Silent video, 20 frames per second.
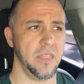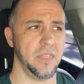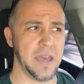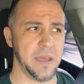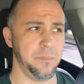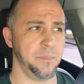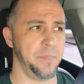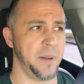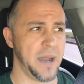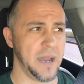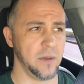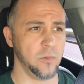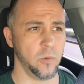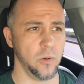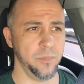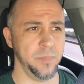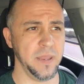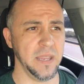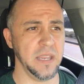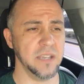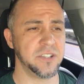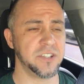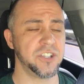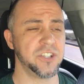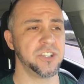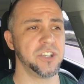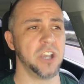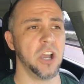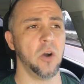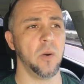That bot would be
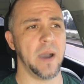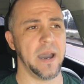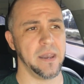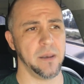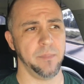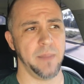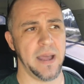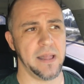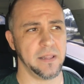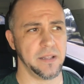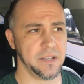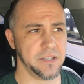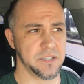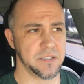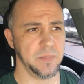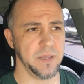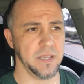so out of balance,